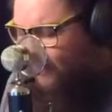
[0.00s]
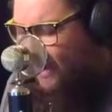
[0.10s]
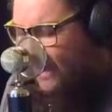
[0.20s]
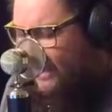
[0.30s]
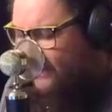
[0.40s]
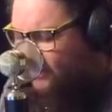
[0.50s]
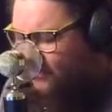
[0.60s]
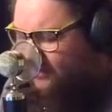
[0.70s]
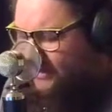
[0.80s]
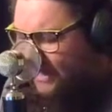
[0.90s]
brag
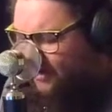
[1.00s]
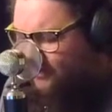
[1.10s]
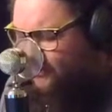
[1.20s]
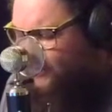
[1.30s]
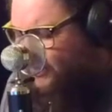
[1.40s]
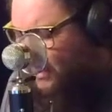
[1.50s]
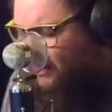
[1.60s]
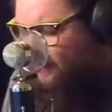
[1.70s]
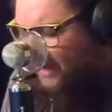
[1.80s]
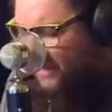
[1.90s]
on how good
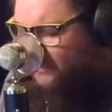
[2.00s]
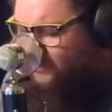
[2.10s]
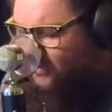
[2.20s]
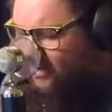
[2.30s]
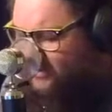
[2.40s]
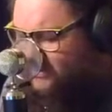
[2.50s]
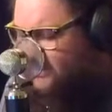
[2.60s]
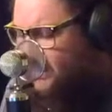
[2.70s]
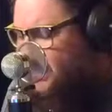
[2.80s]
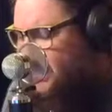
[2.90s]
our band was